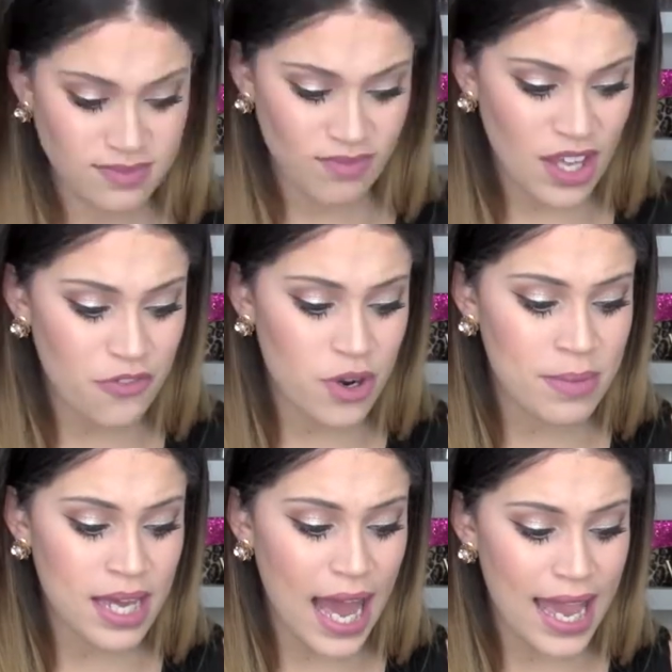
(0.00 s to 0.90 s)
for
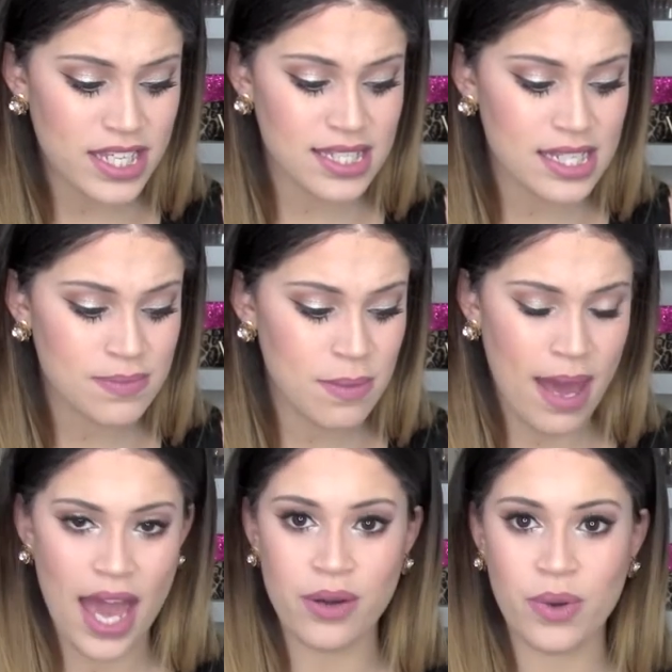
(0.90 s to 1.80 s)
me, it just gets me
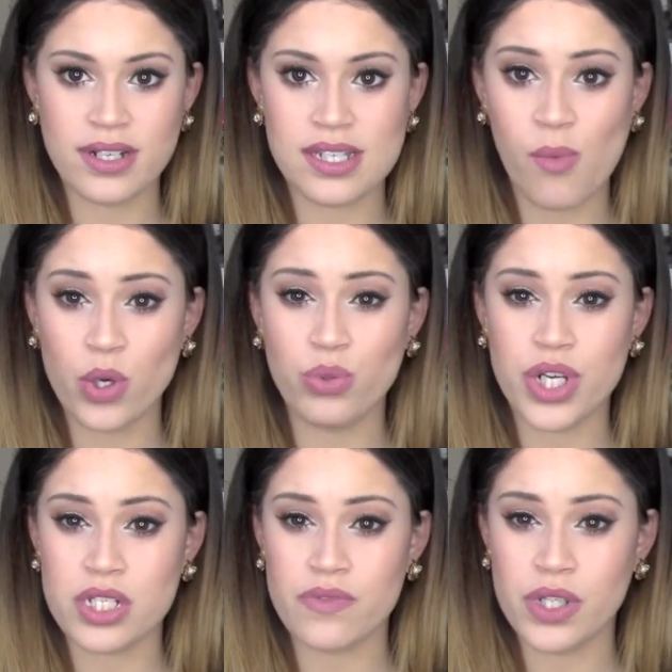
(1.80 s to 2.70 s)
mad when someone who
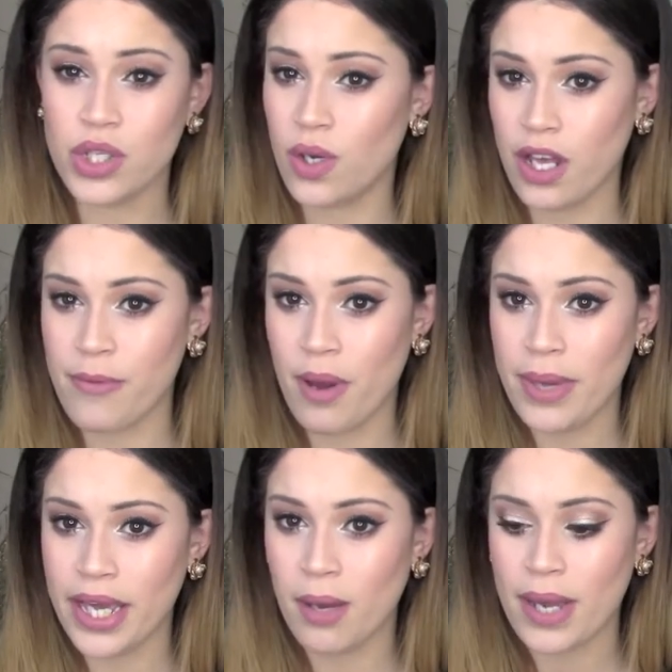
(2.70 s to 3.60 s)
doesn't really know a lot about
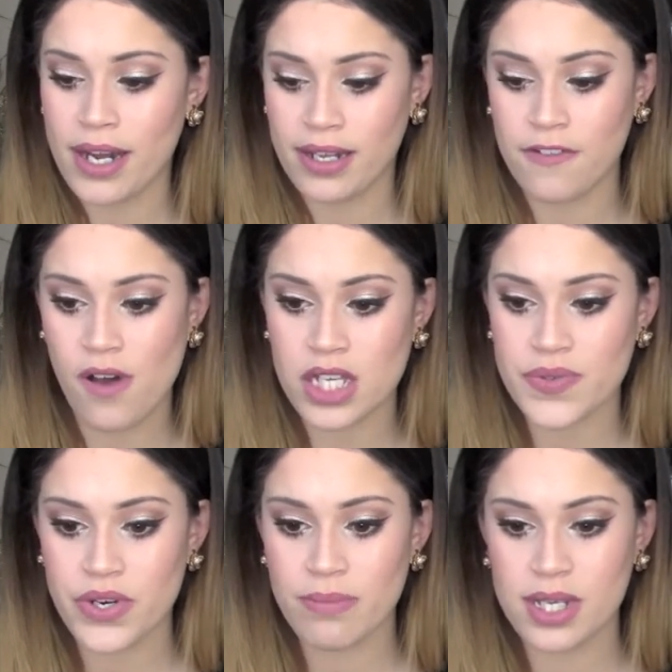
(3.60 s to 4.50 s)
makeup kind of like falls
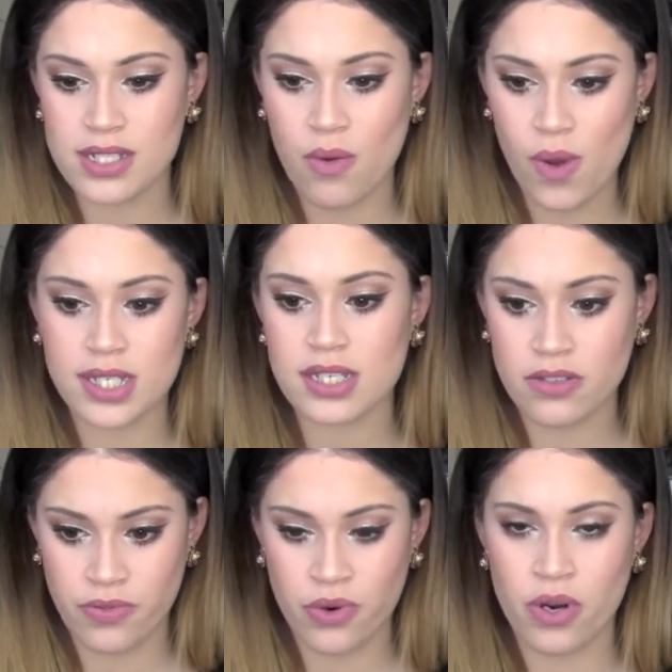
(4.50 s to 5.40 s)
for it, because I went to
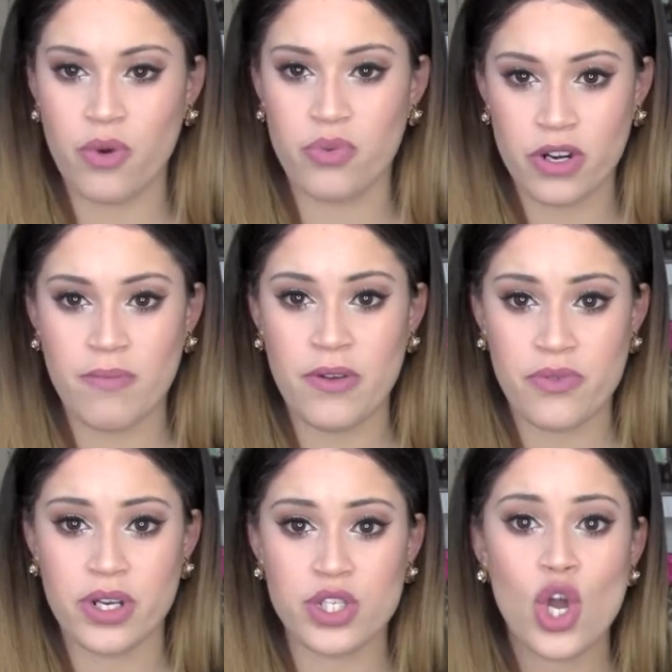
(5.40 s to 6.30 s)
Sephora with one of my
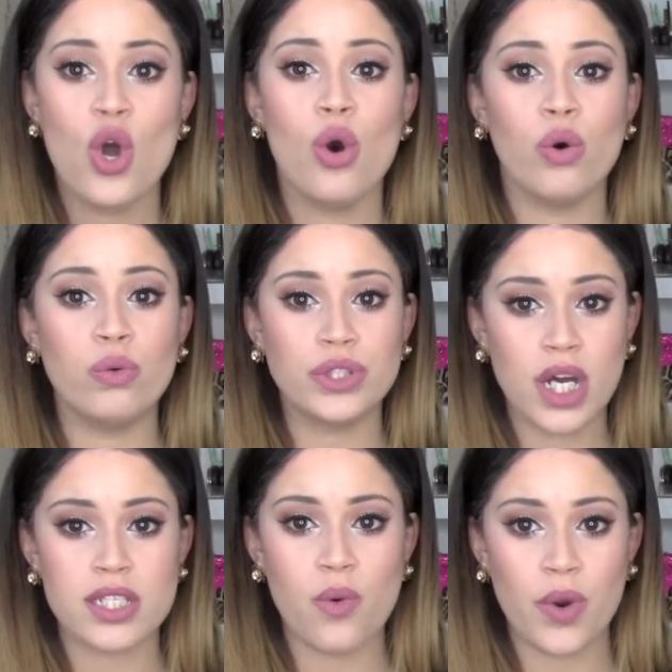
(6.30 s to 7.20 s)
friends who
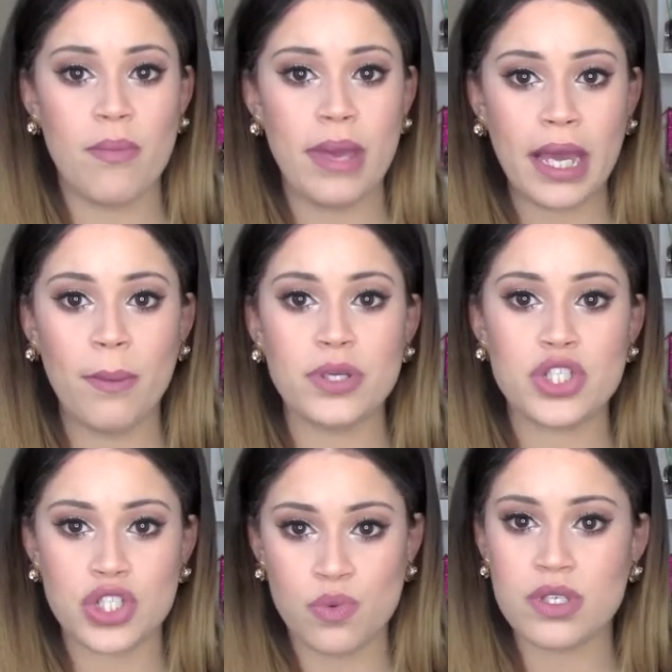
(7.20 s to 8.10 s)
doesn't wear makeup, and
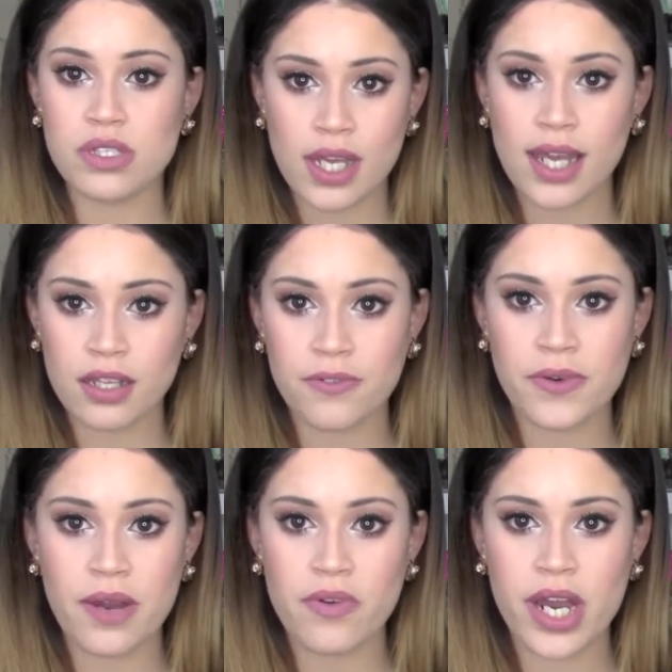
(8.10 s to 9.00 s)
she was looking at the
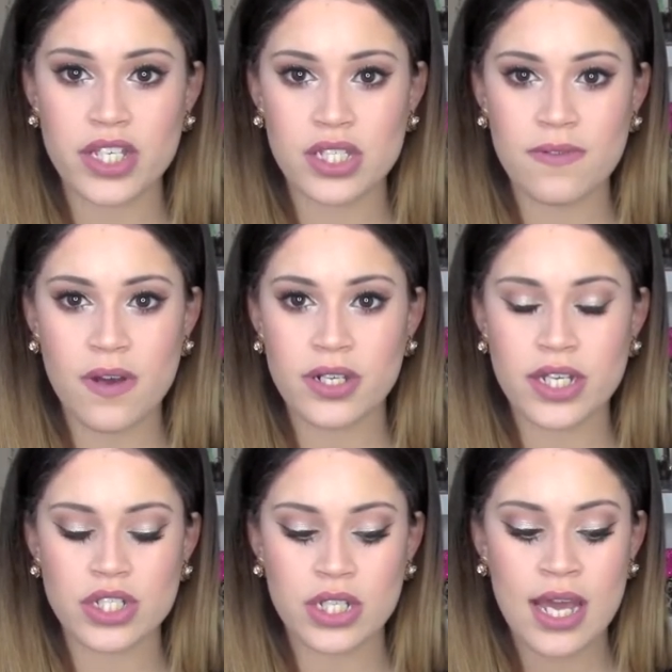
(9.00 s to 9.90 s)
Forever HD
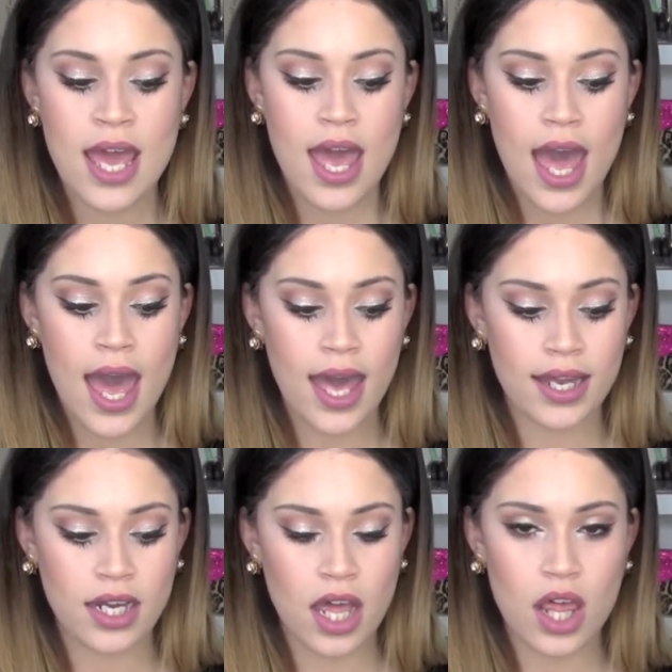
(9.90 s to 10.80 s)
foundation,
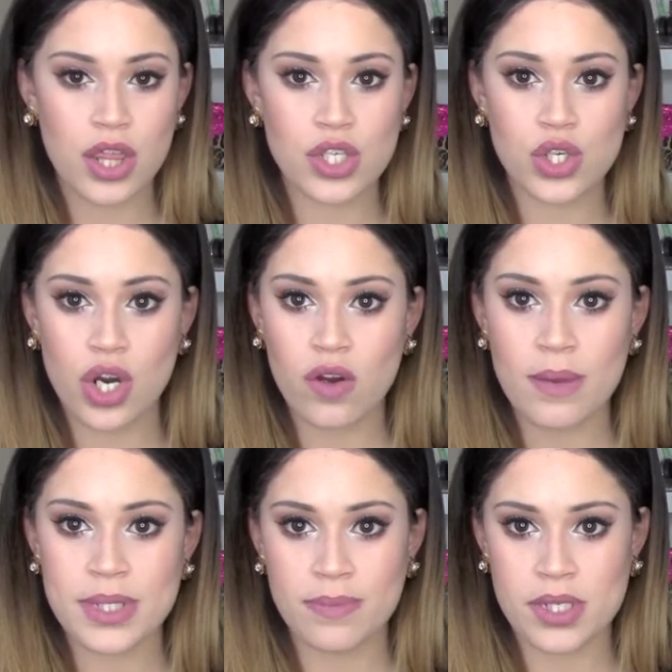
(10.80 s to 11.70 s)
and this girl
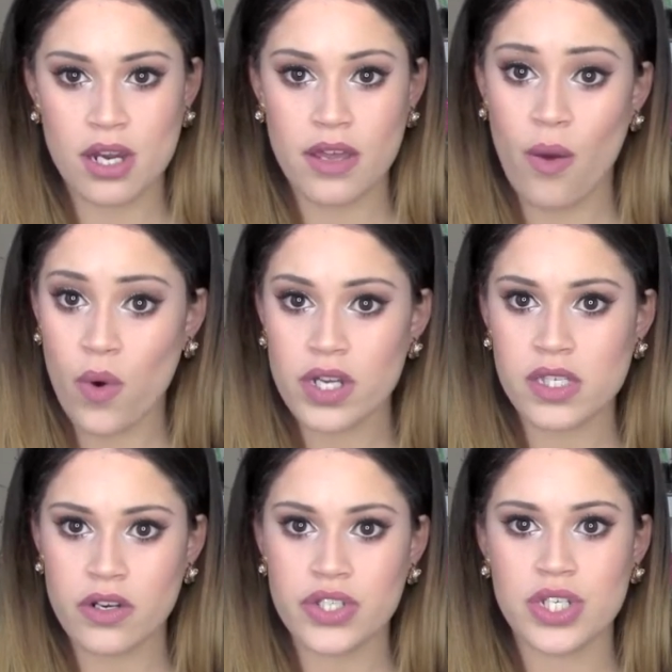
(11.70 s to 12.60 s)
comes up to her that works
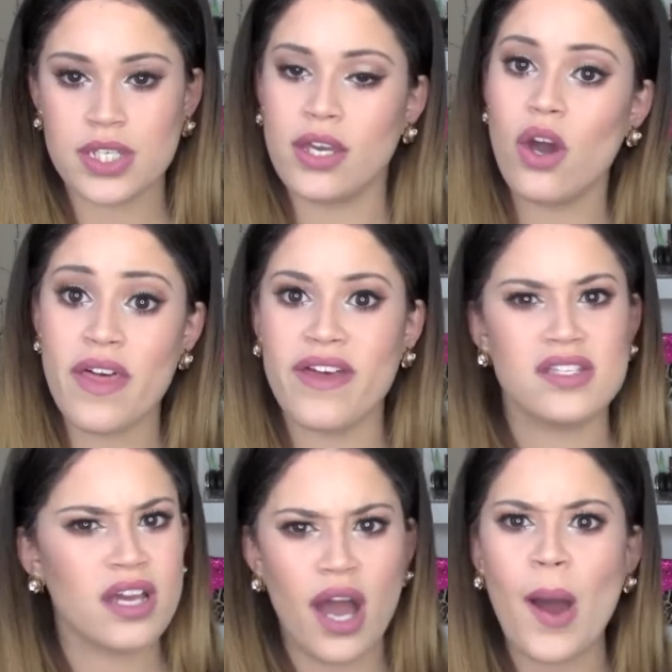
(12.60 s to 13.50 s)
there and she's like, yo, that's
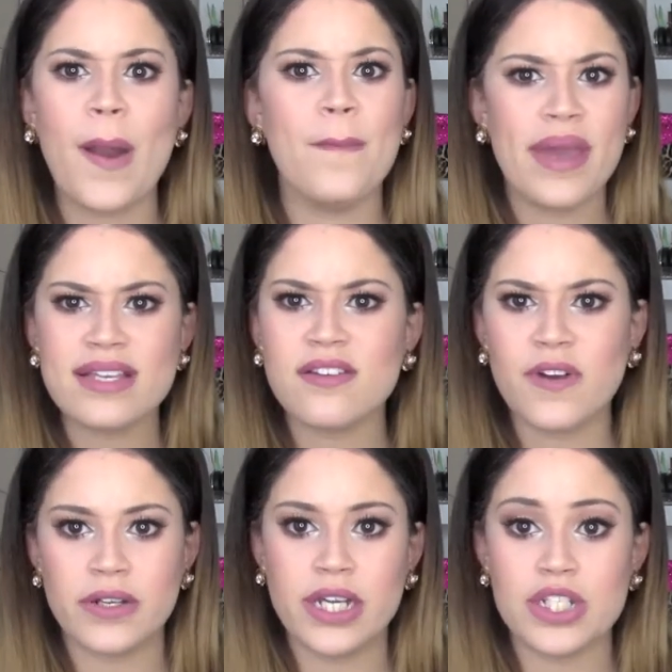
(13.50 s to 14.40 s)
like an amazing
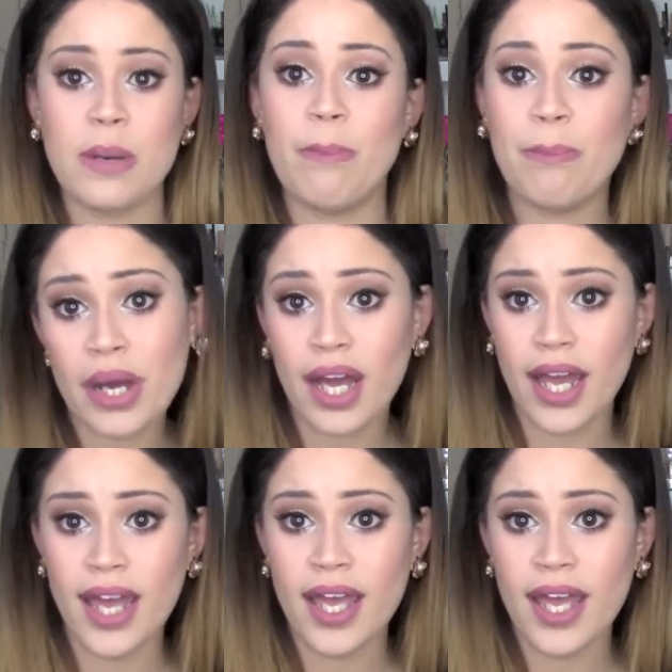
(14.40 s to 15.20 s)
foundation, but